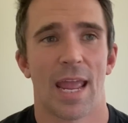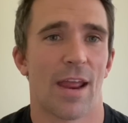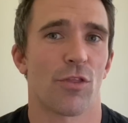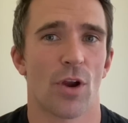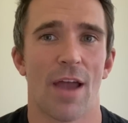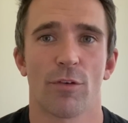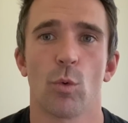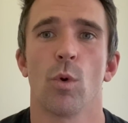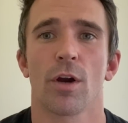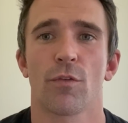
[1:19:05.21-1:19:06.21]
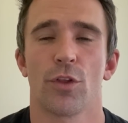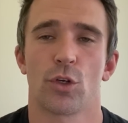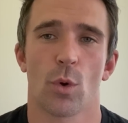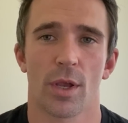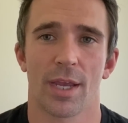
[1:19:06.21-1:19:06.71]
and they're having to work for the
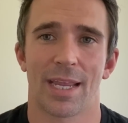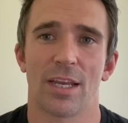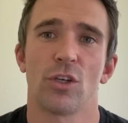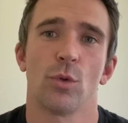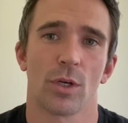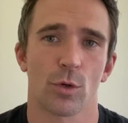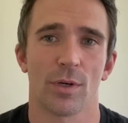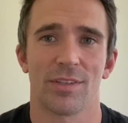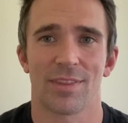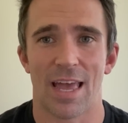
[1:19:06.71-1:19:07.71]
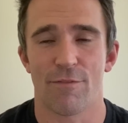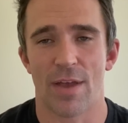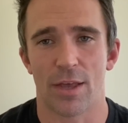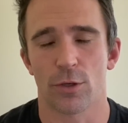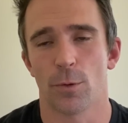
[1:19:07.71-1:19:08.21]
toy, again, to increase that
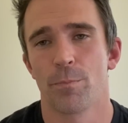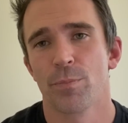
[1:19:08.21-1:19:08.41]
value.